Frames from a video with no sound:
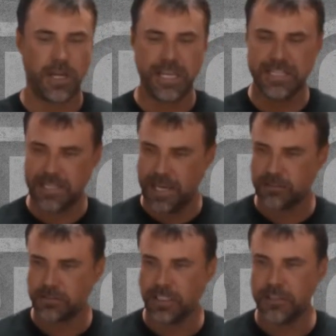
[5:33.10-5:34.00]
is
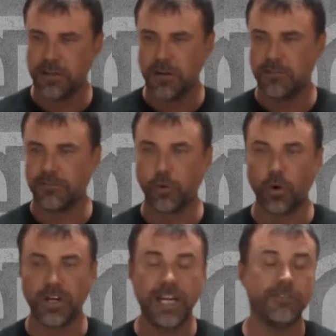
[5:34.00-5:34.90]
excellent
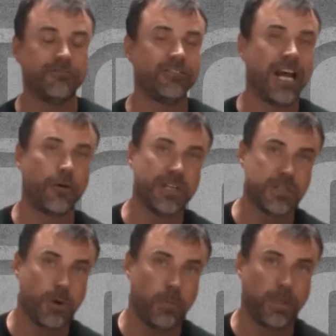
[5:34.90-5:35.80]
for even flowering
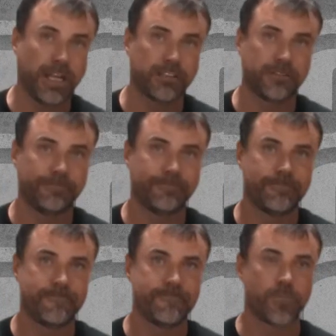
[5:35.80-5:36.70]
small plants.
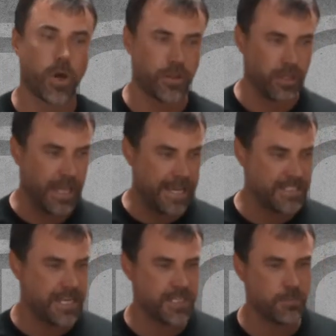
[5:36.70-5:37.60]
The
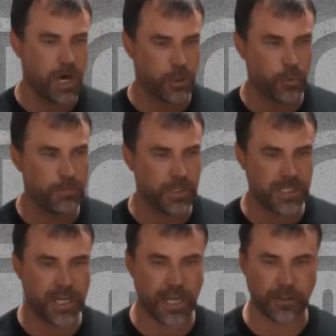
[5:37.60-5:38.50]
last test model we put
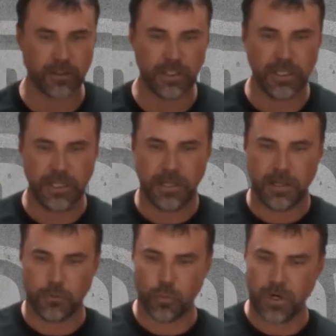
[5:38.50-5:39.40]
together
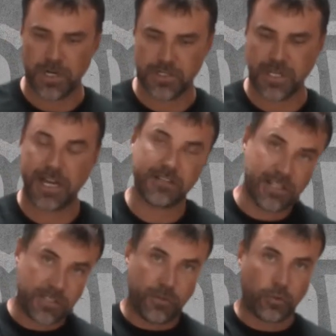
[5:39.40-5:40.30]
was a
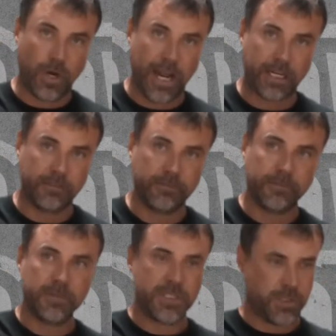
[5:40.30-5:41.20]
6-foot rack
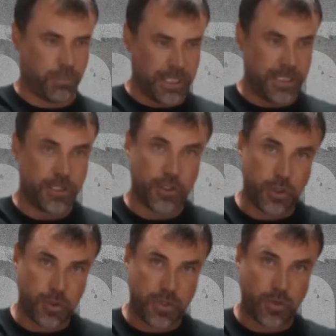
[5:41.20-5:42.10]
split into
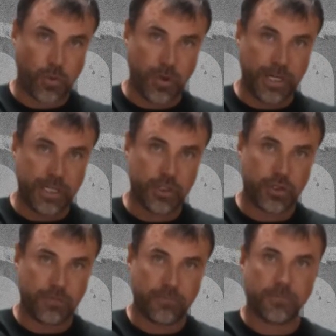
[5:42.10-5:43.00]
two
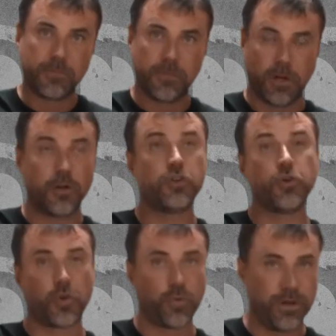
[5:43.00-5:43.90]

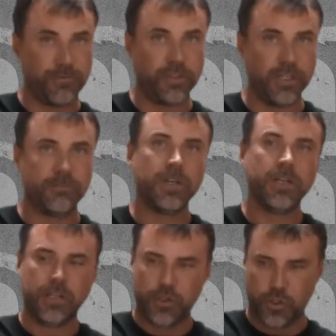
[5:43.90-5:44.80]
3-foot
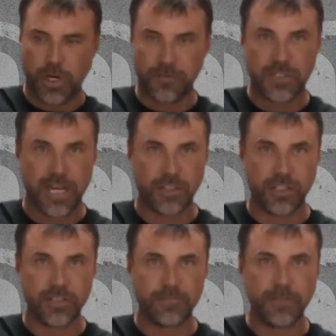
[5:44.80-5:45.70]
shelf
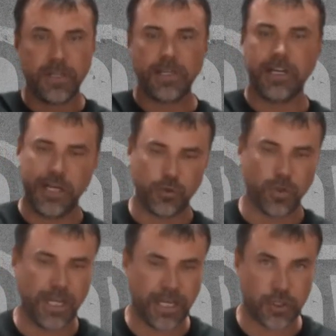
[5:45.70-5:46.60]
sections. Each
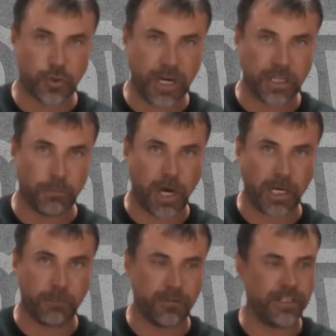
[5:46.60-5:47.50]
one had a tray in the
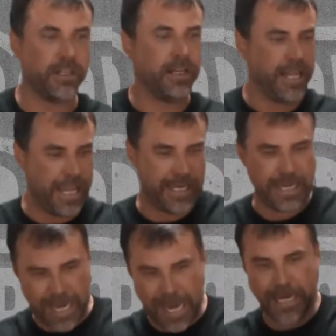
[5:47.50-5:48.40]
bottom of it and
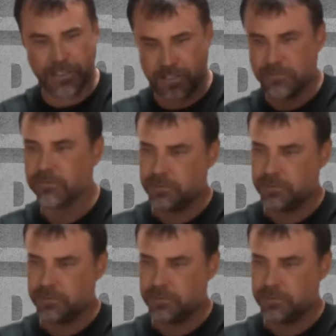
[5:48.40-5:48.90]
8